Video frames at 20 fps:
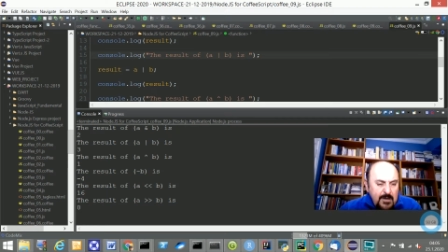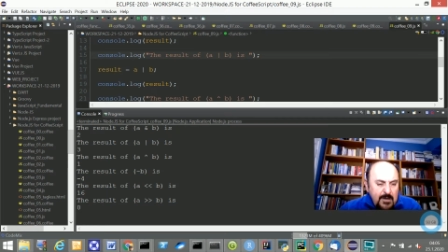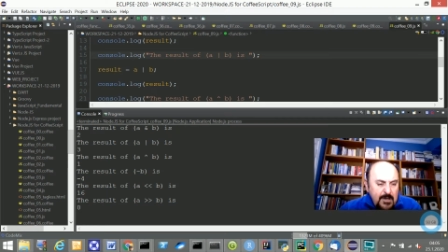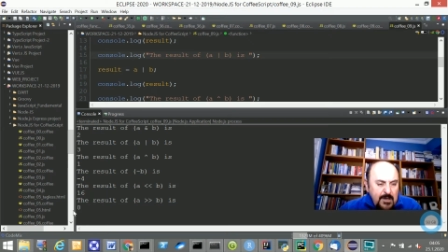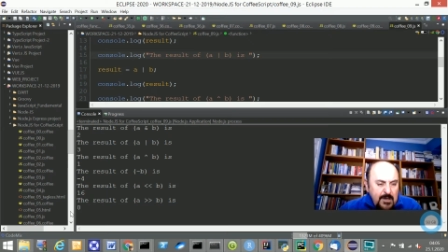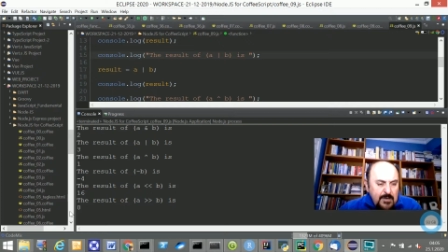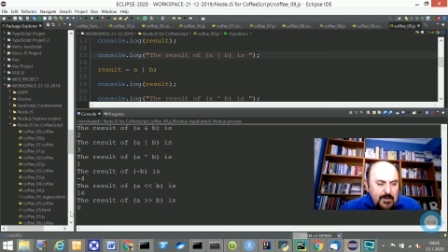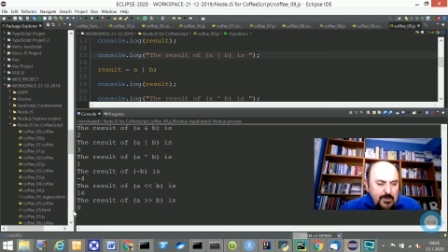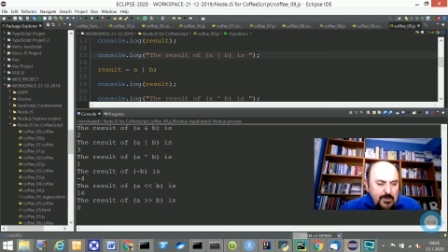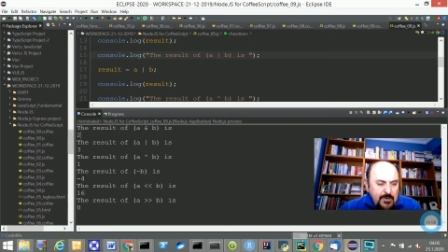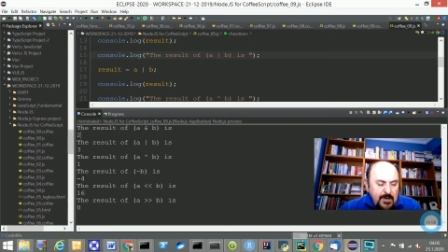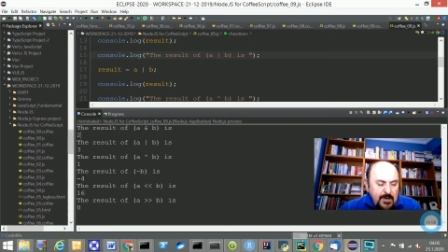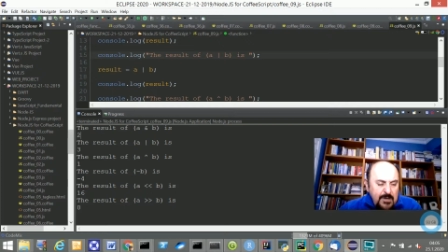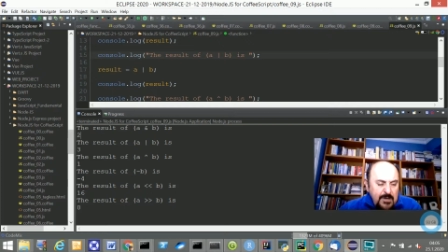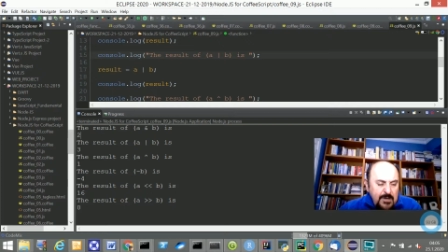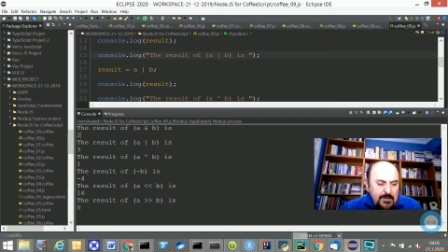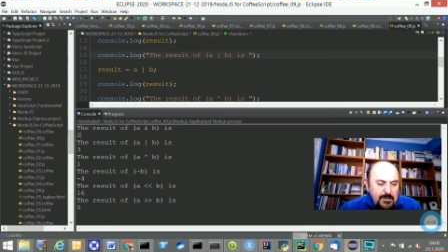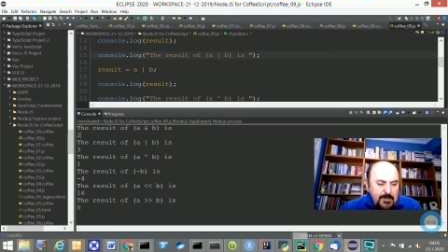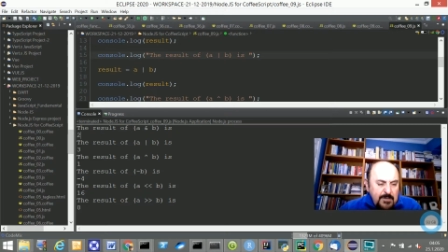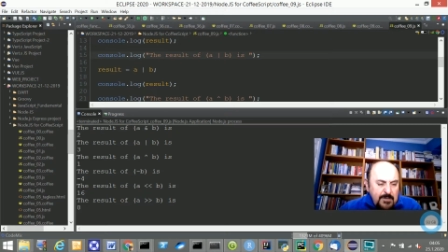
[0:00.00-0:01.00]
so it
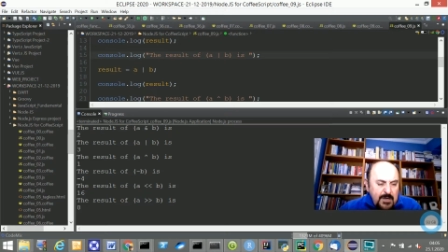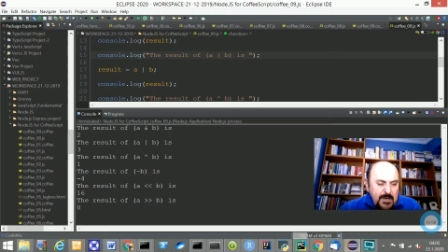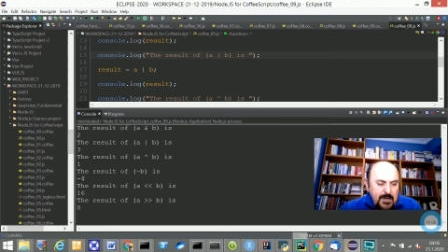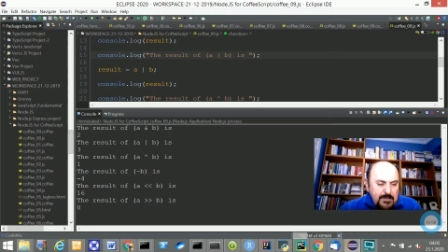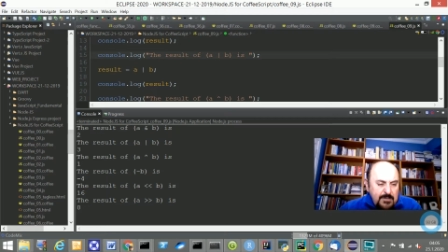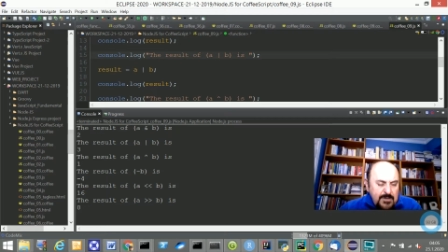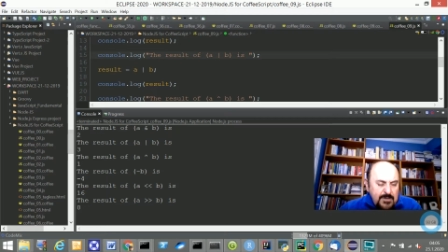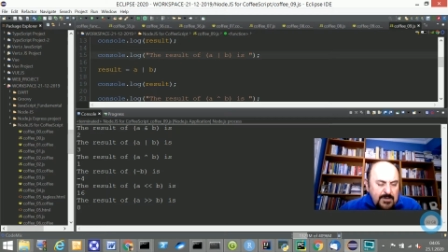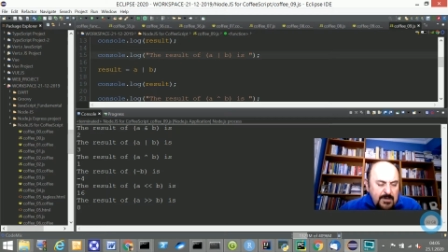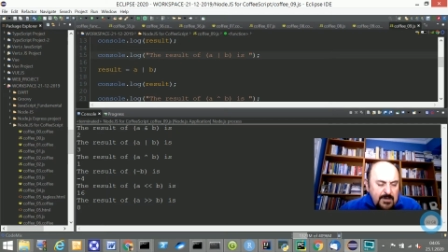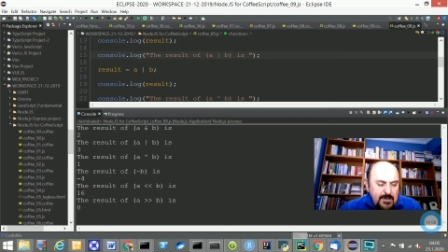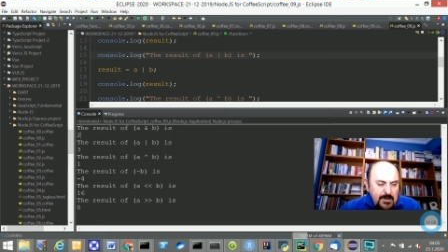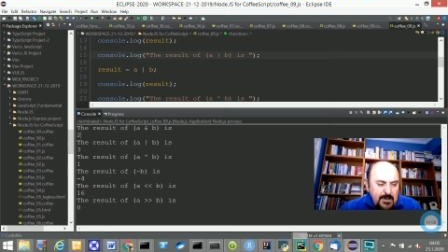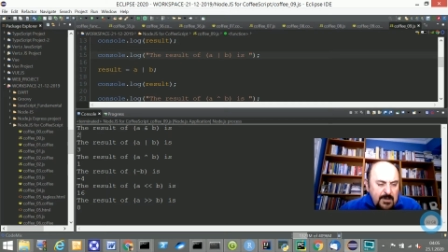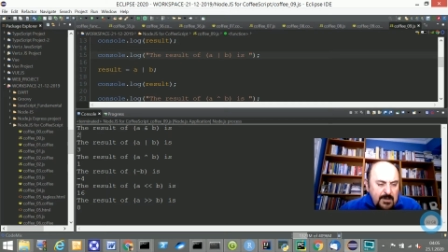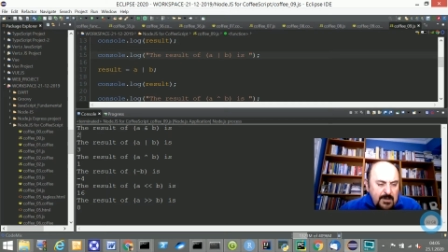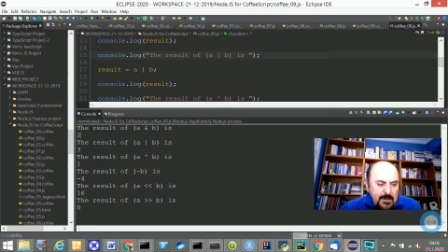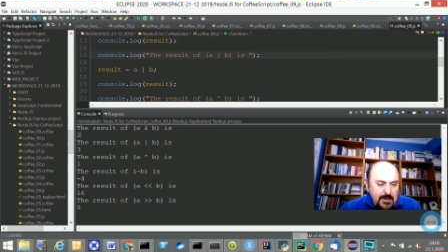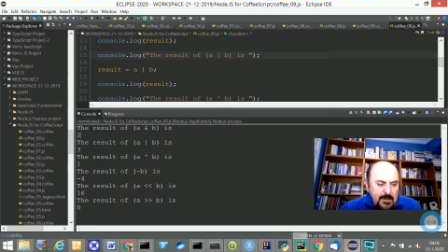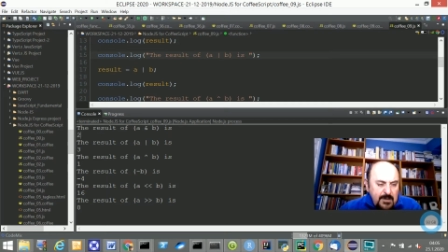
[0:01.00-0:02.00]
becomes
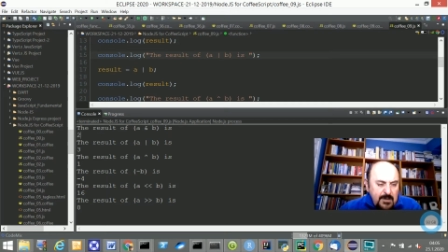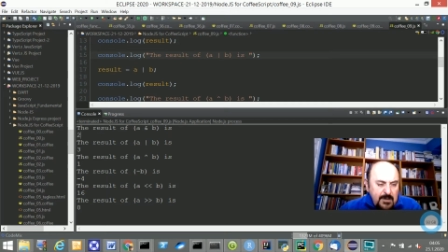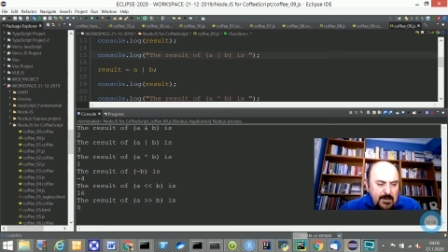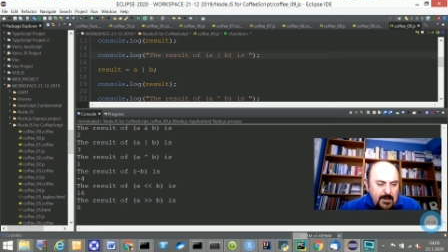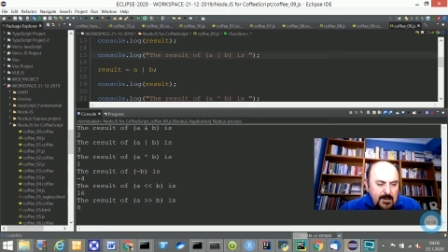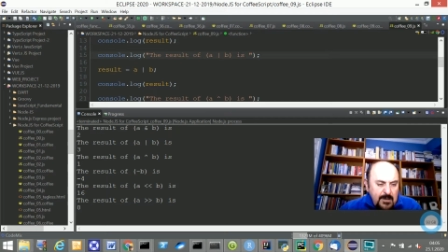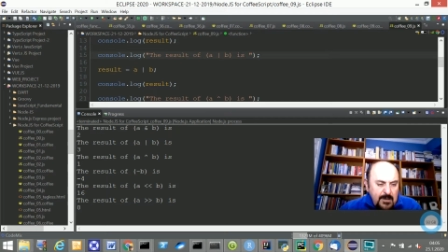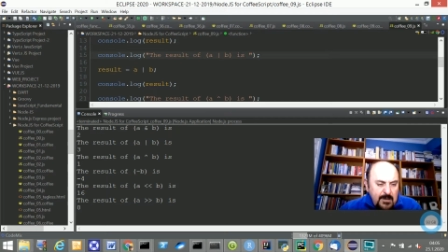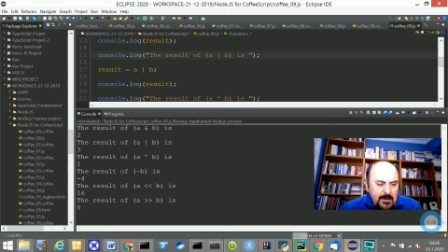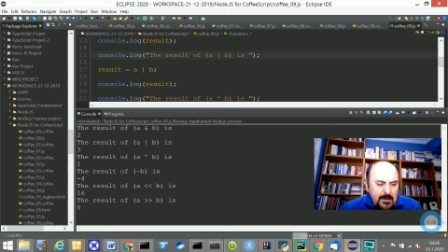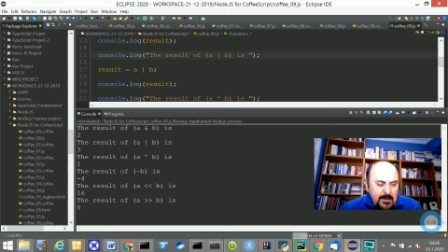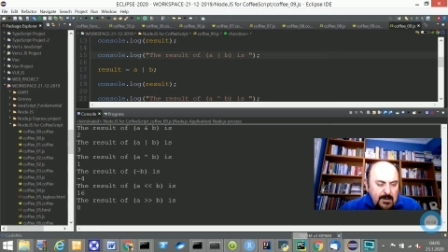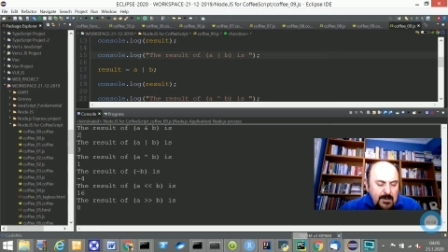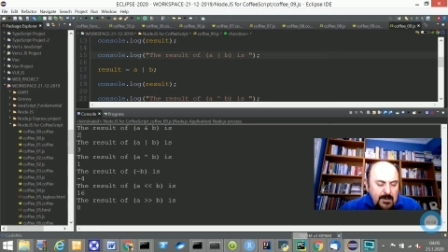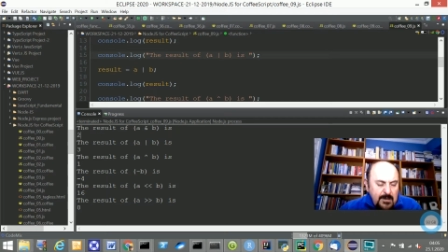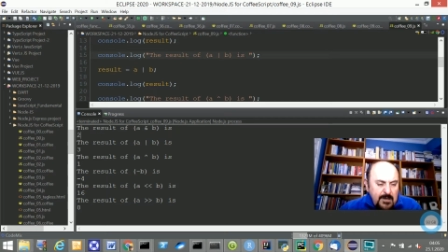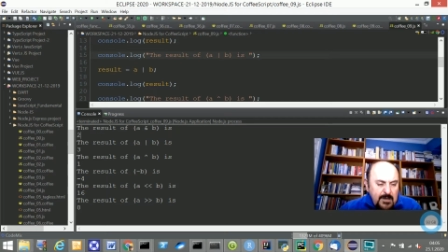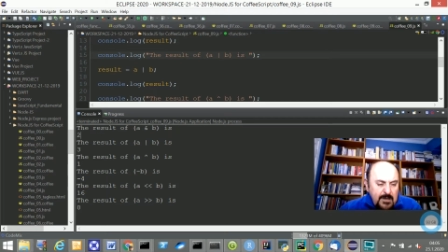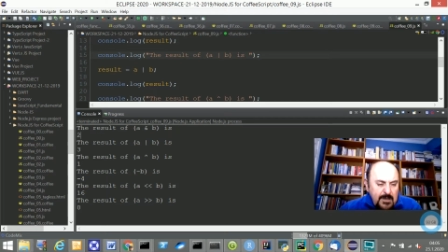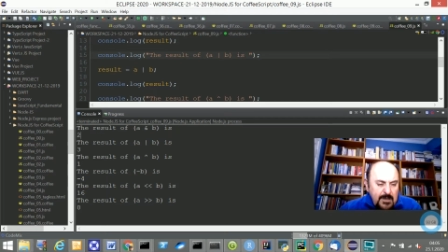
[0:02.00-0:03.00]

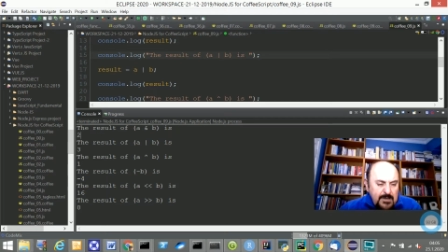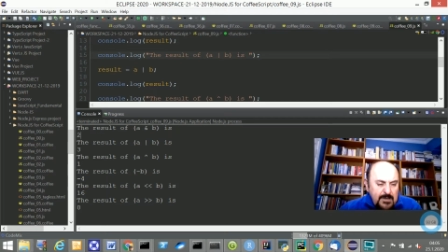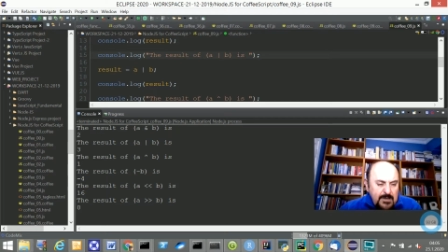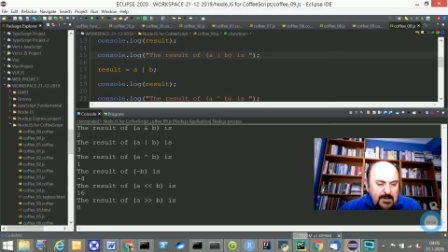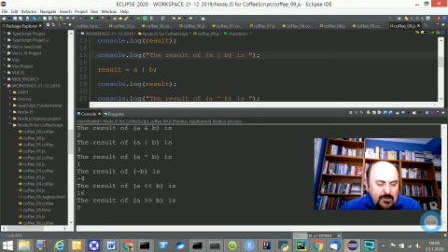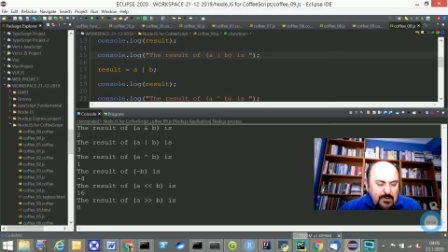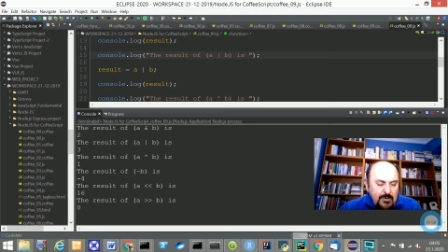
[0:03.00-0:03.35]
0